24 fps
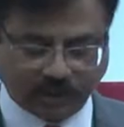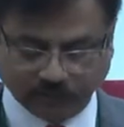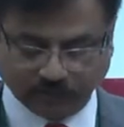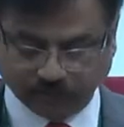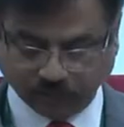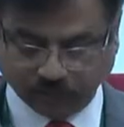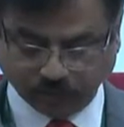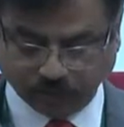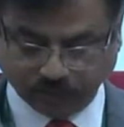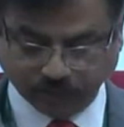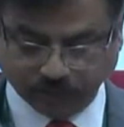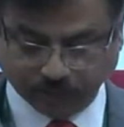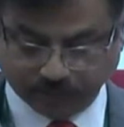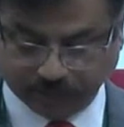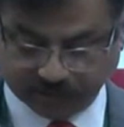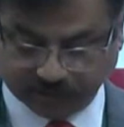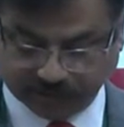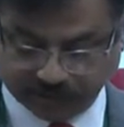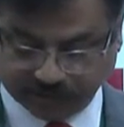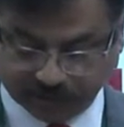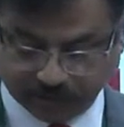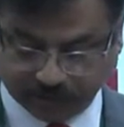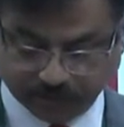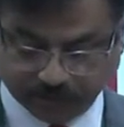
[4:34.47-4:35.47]
and
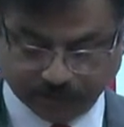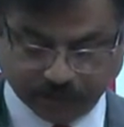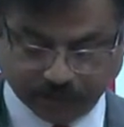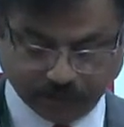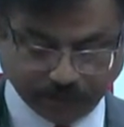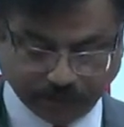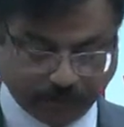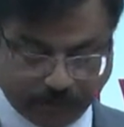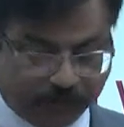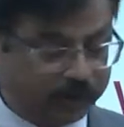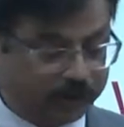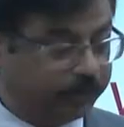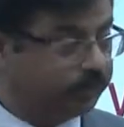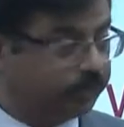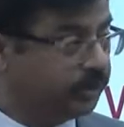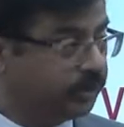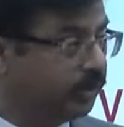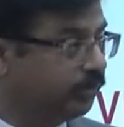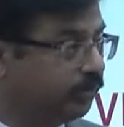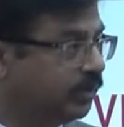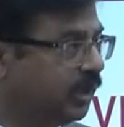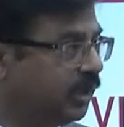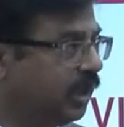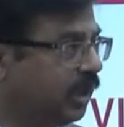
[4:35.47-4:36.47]
14% of
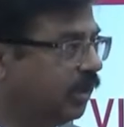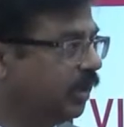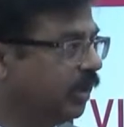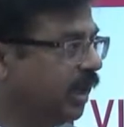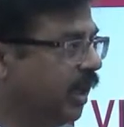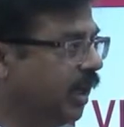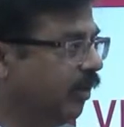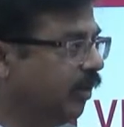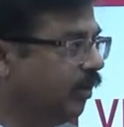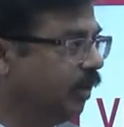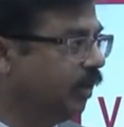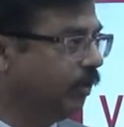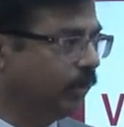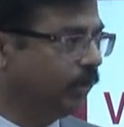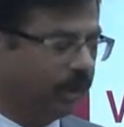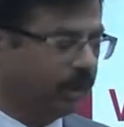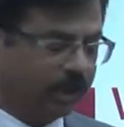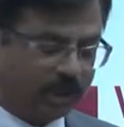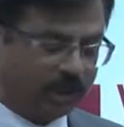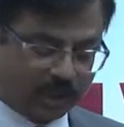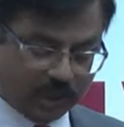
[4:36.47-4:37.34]
gypsums are available.